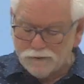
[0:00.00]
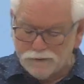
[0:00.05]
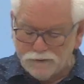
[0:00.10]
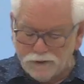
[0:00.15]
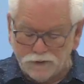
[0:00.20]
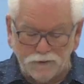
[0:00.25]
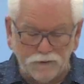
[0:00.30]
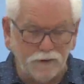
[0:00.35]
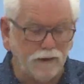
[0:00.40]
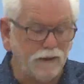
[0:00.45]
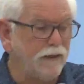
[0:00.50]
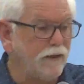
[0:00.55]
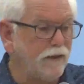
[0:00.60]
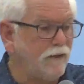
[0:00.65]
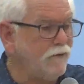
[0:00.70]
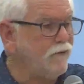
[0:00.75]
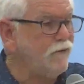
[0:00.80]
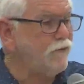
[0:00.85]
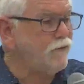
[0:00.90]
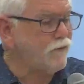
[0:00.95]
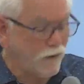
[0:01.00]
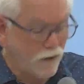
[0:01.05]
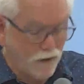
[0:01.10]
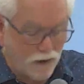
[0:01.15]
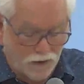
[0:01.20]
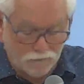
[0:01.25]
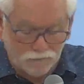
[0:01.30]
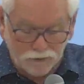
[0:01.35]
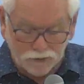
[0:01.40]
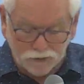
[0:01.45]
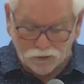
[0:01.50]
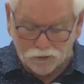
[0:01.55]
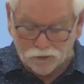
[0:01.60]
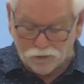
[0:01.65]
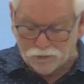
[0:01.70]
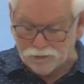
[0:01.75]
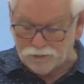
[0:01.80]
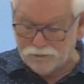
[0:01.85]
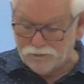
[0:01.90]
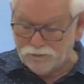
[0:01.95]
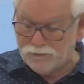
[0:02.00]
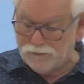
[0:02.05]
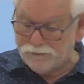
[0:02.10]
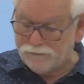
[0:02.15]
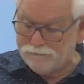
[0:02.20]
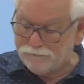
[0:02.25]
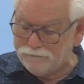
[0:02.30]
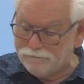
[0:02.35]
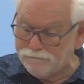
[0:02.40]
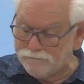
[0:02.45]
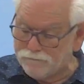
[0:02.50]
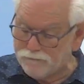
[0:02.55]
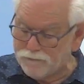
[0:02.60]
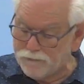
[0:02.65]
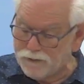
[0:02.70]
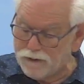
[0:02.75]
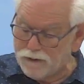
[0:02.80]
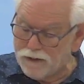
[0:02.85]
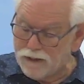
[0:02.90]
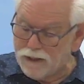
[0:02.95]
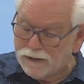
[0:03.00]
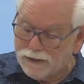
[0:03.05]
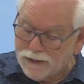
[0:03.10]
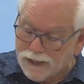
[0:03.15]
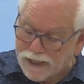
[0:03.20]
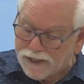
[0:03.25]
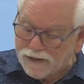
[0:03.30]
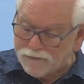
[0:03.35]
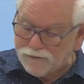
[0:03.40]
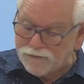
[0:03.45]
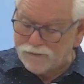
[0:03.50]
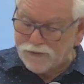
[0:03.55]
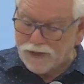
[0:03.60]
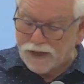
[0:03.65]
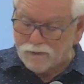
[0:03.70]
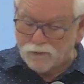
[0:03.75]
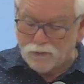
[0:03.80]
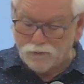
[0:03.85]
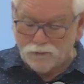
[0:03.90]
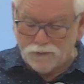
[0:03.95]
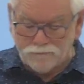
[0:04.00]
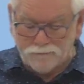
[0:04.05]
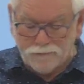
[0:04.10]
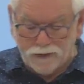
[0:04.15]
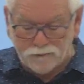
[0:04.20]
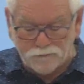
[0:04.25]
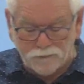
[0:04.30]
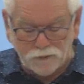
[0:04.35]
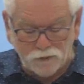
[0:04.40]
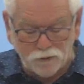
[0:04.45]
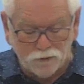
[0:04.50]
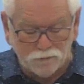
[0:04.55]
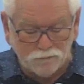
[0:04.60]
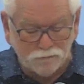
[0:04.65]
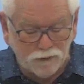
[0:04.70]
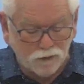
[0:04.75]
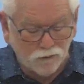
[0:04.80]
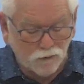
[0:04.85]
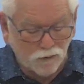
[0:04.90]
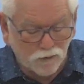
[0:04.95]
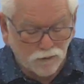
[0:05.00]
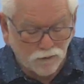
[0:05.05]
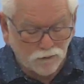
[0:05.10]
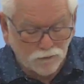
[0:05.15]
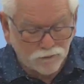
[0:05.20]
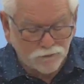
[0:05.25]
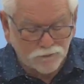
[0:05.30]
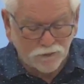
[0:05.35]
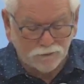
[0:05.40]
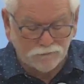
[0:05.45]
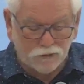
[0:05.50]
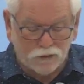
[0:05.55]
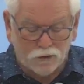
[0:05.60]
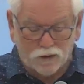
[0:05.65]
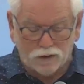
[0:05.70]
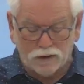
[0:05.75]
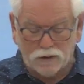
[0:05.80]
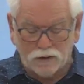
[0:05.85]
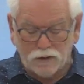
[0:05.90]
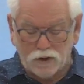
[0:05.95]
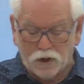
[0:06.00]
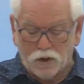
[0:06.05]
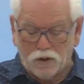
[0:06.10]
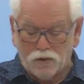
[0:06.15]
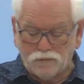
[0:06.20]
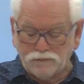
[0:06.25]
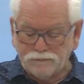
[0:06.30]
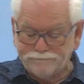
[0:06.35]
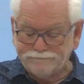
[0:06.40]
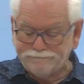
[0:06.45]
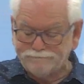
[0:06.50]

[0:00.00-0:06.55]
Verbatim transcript: the deeds of the Lord. Yes, I will remember your miracles of long ago,